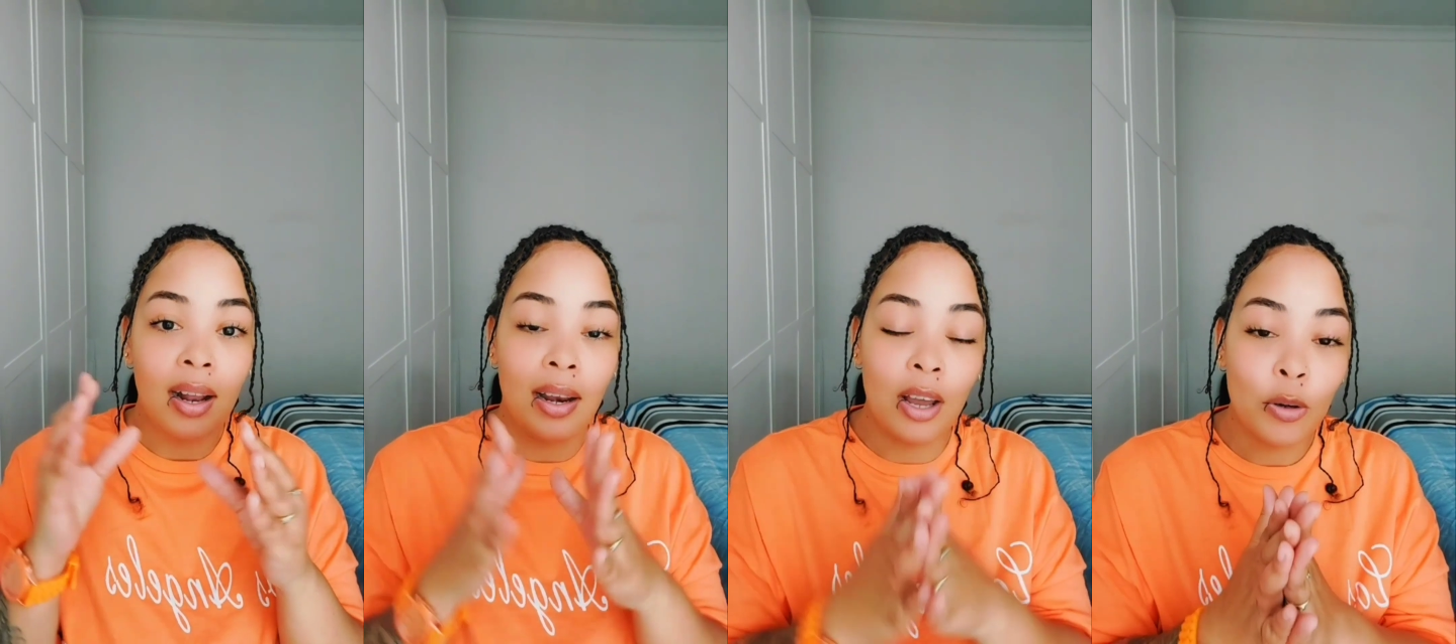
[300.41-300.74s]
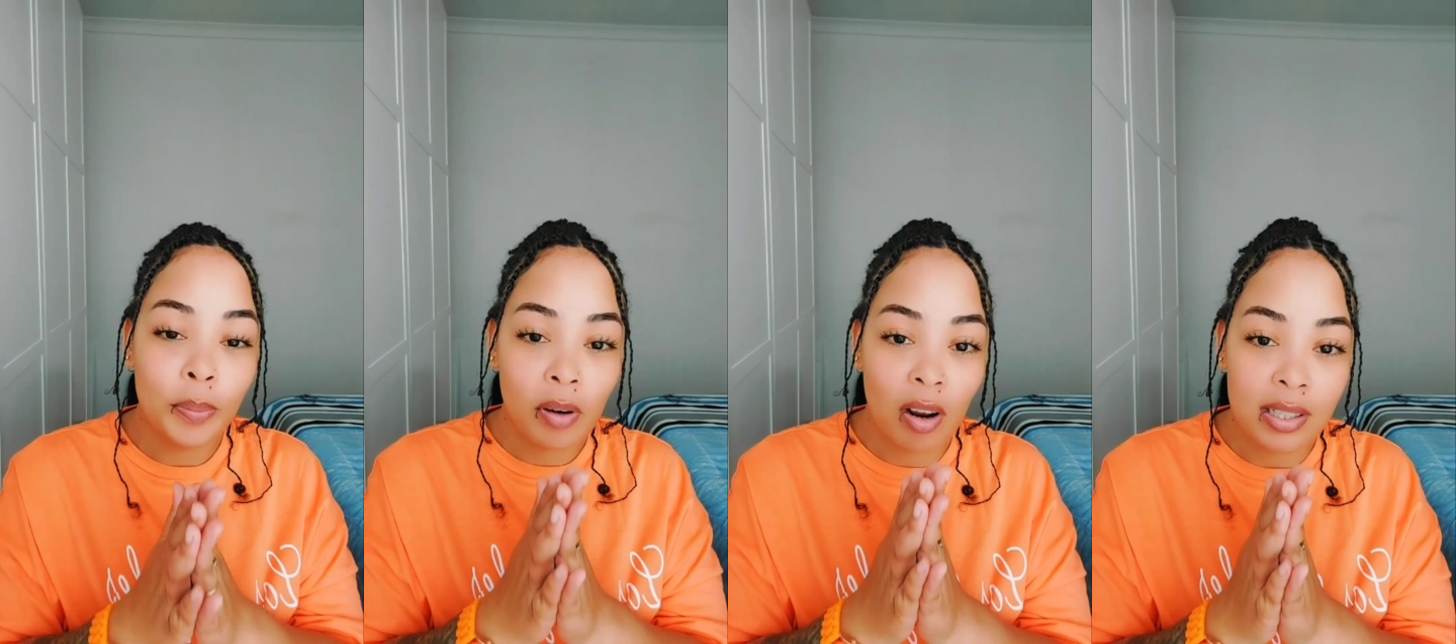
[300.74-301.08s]

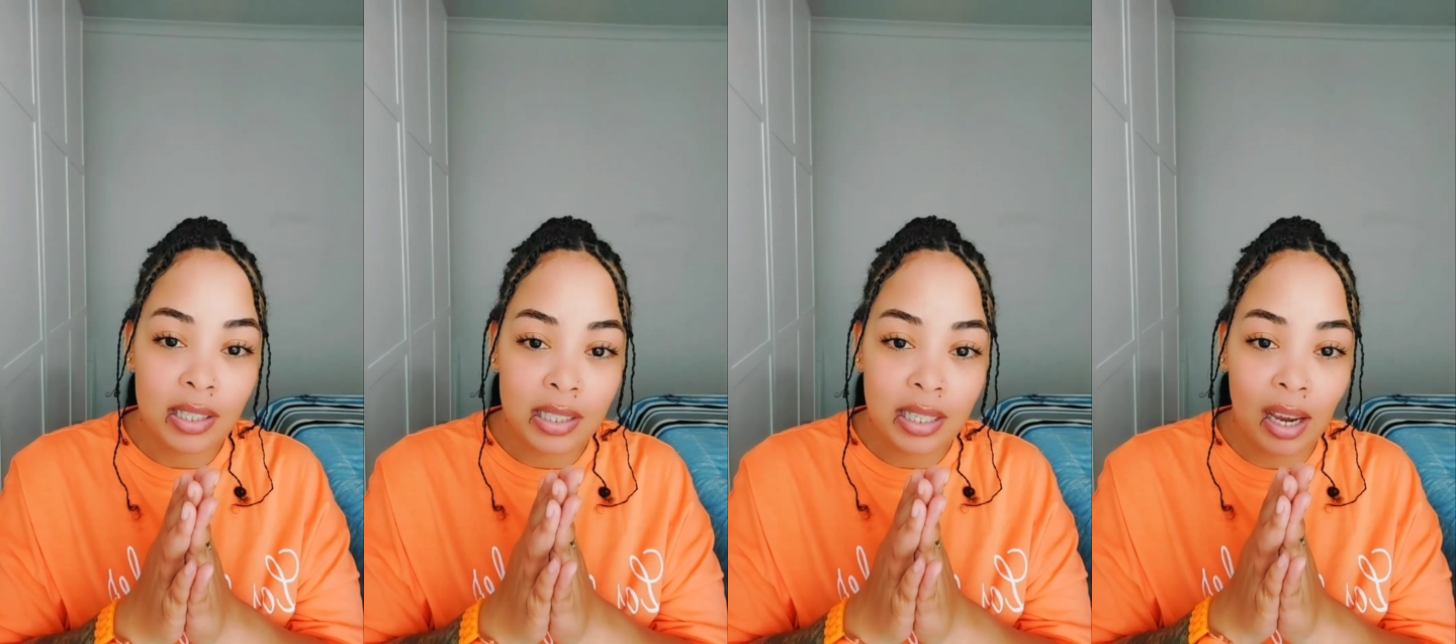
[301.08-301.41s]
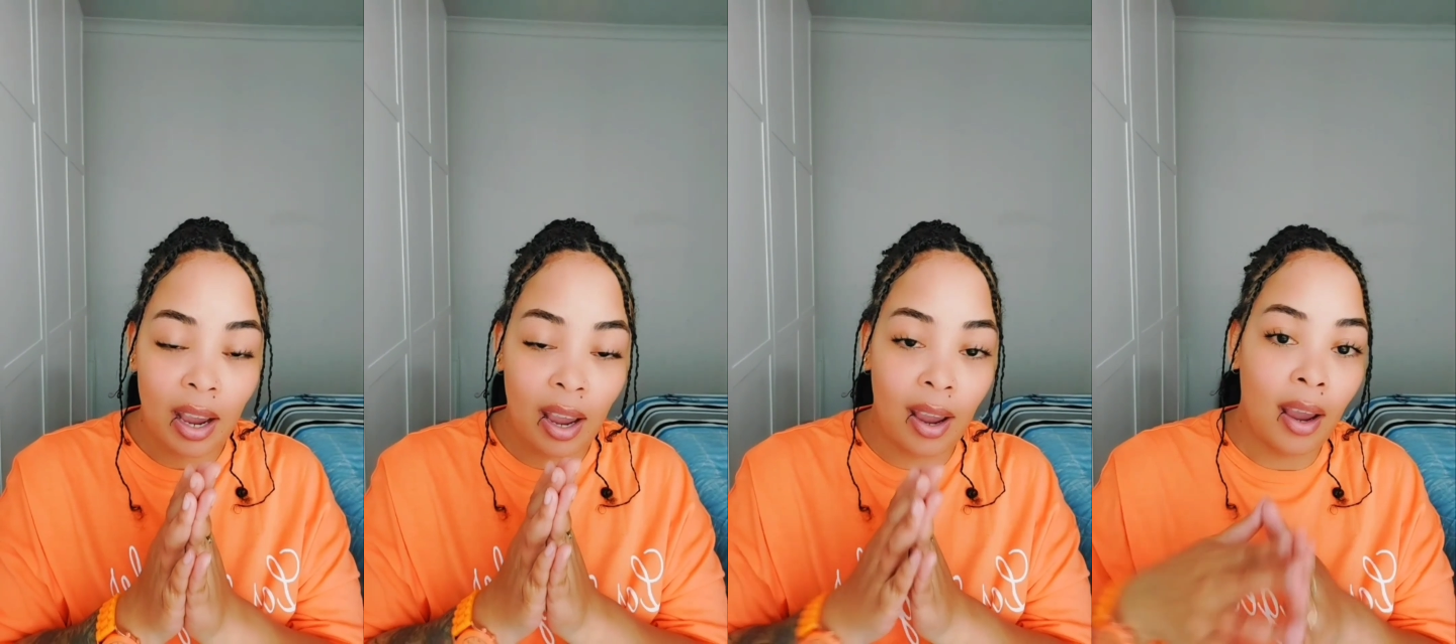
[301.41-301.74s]
low
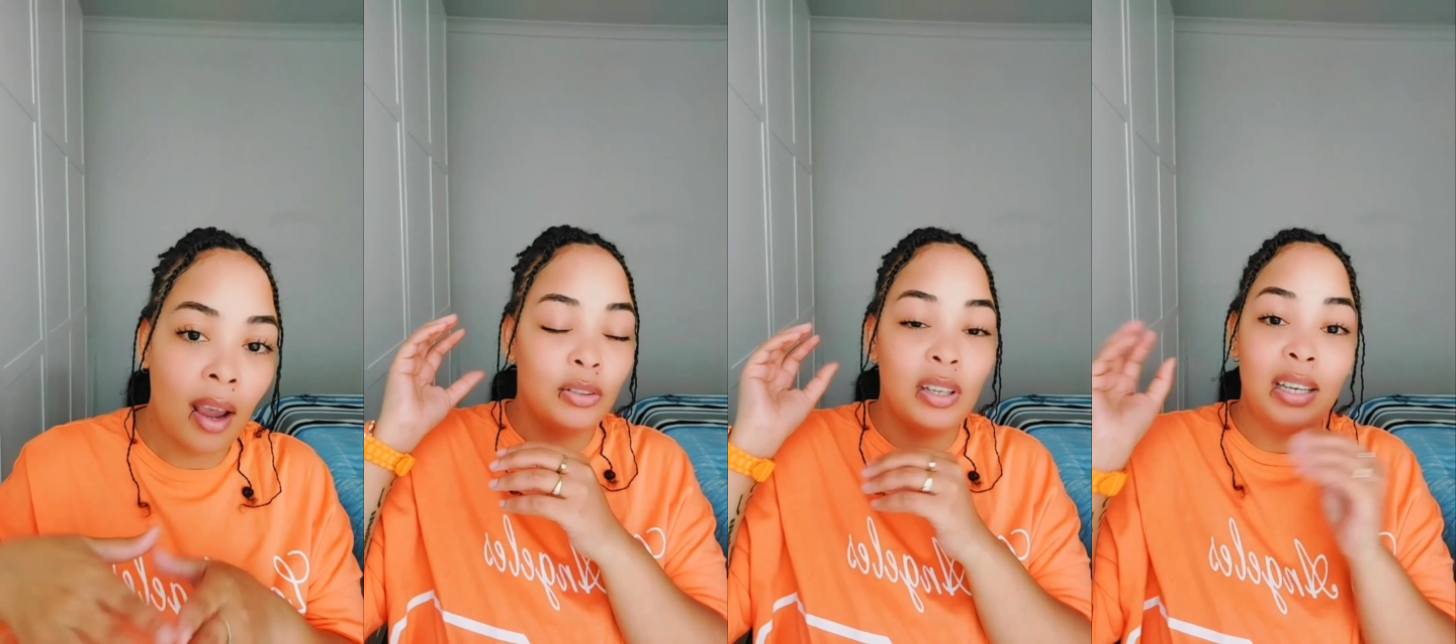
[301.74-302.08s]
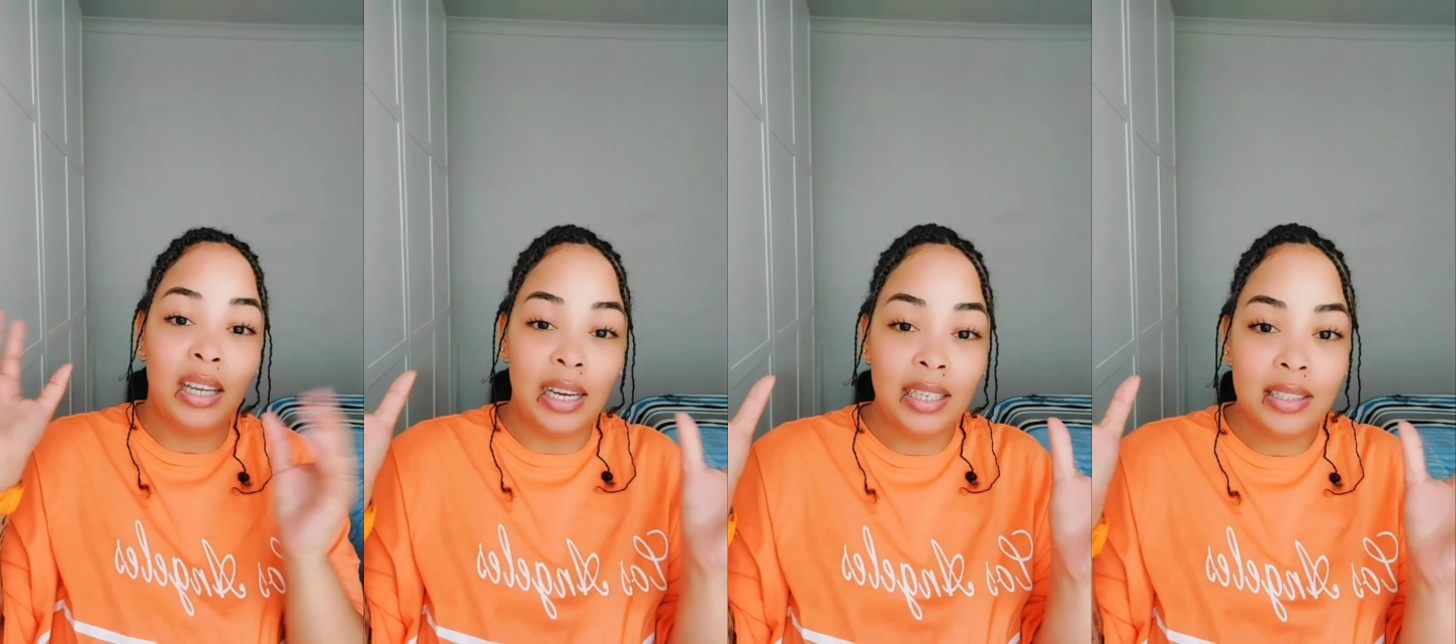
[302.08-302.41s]
porosity hair, you
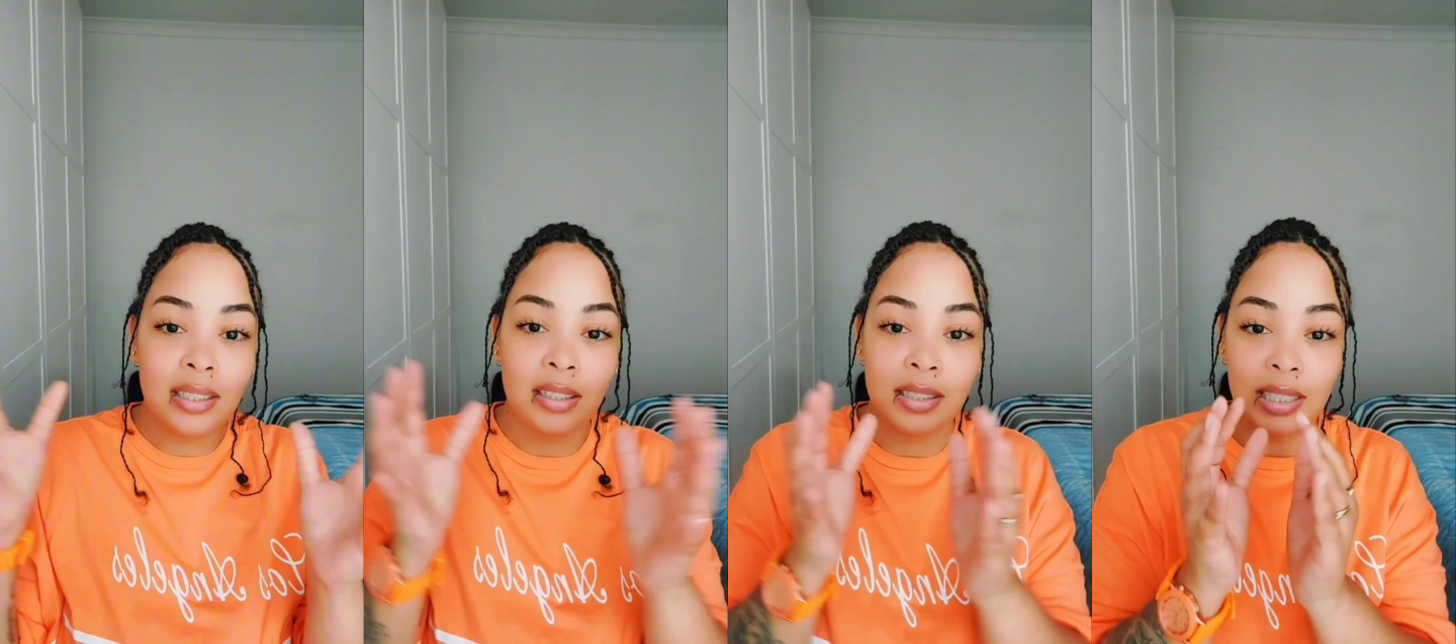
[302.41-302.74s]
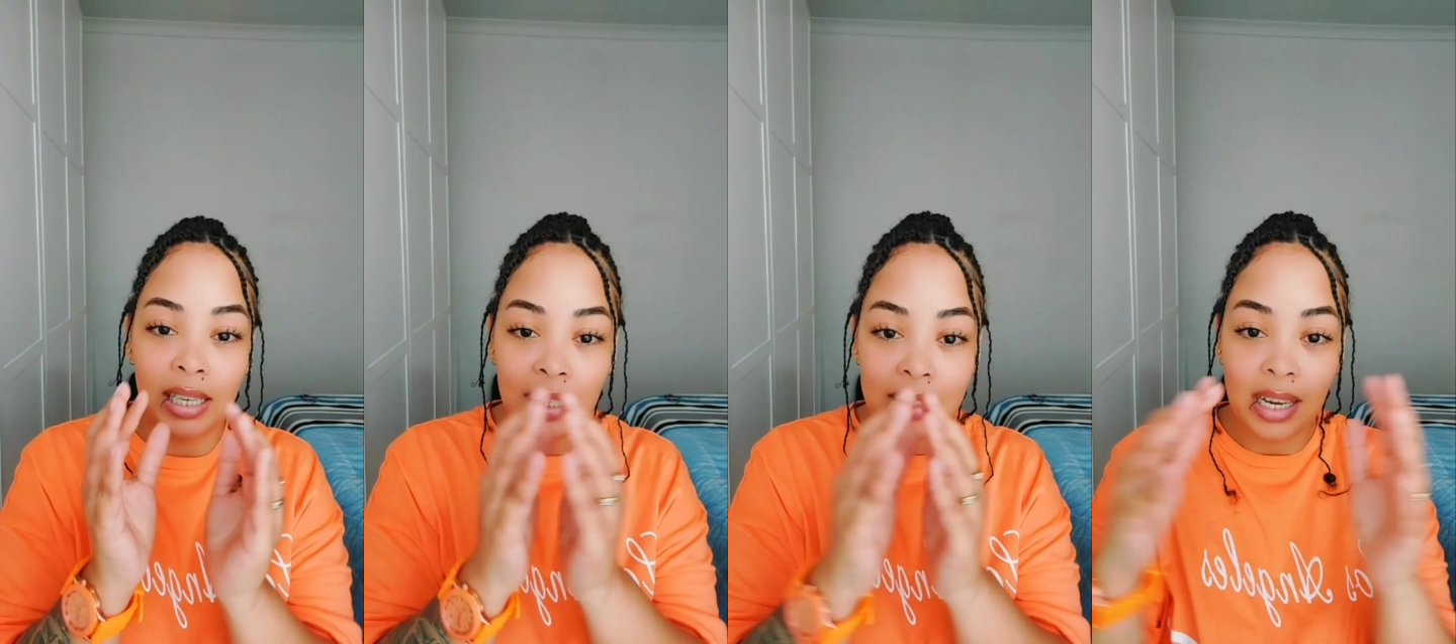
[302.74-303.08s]
need heat because
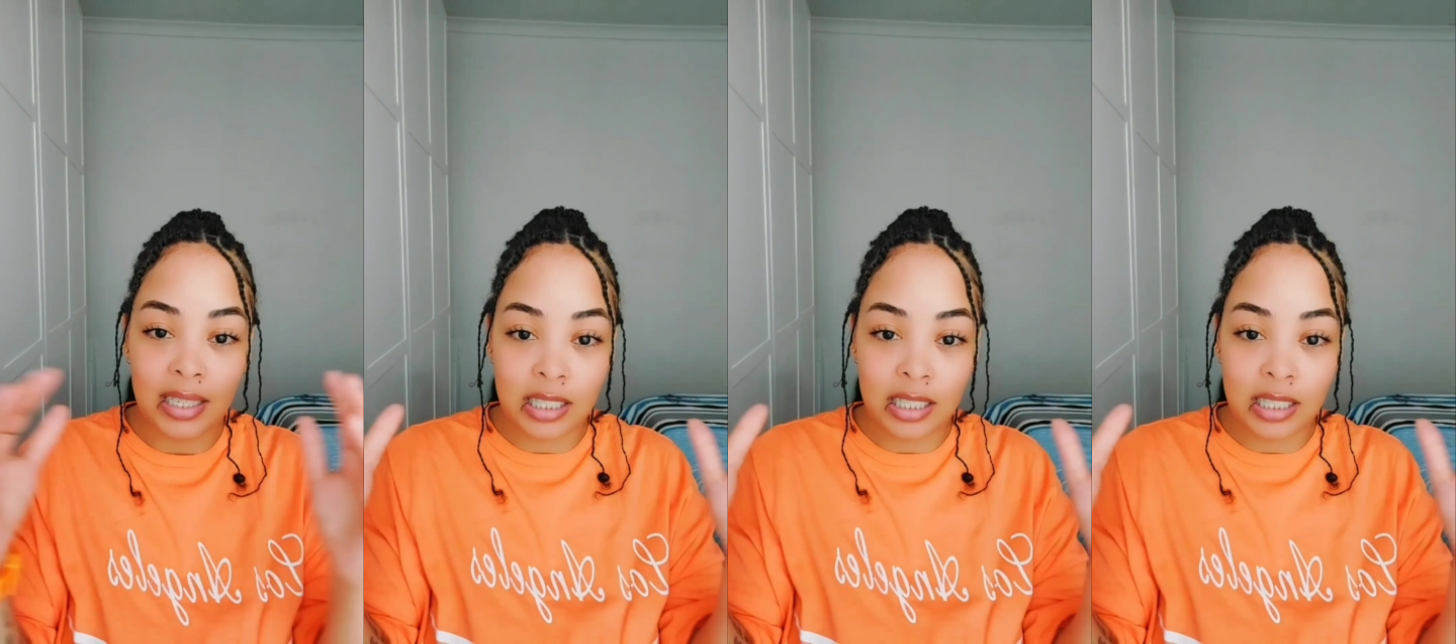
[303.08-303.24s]
heat